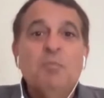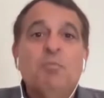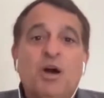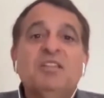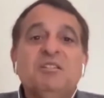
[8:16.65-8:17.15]

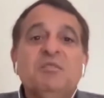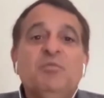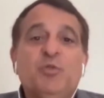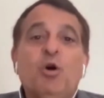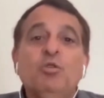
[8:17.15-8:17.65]
but
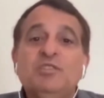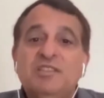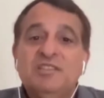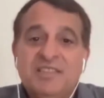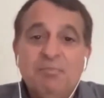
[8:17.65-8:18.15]
those
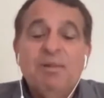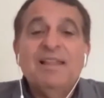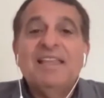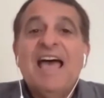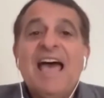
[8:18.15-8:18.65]

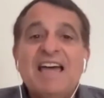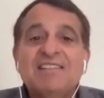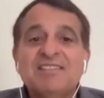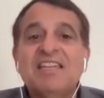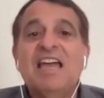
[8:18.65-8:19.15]
simple
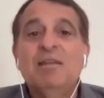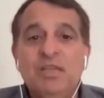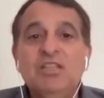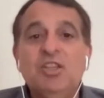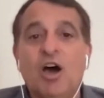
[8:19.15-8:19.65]
tasks can
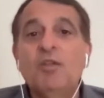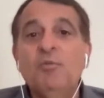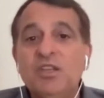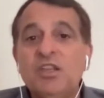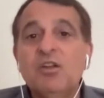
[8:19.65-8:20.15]
be done with a